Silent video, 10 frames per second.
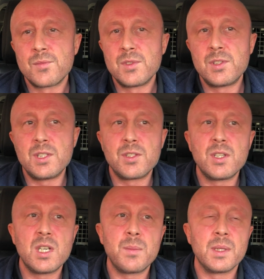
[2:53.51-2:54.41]
It's
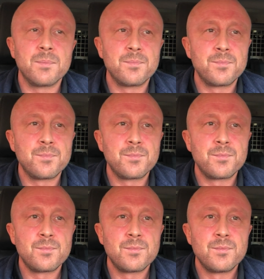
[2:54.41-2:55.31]
disturbing.
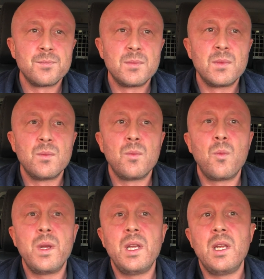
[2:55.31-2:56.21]

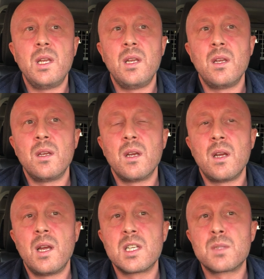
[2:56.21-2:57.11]
We
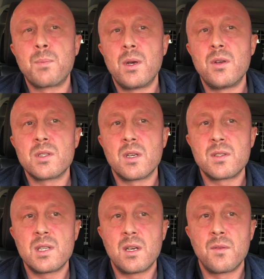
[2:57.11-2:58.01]
expose
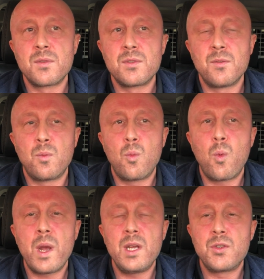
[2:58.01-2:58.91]
ourselves to
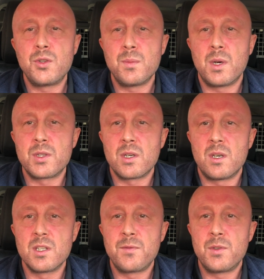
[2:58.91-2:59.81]
way too much
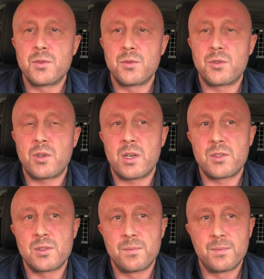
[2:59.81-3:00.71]
artificial
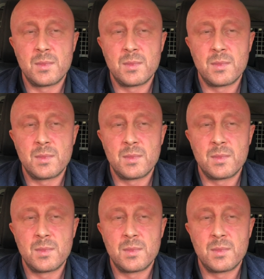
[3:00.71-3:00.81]
stress.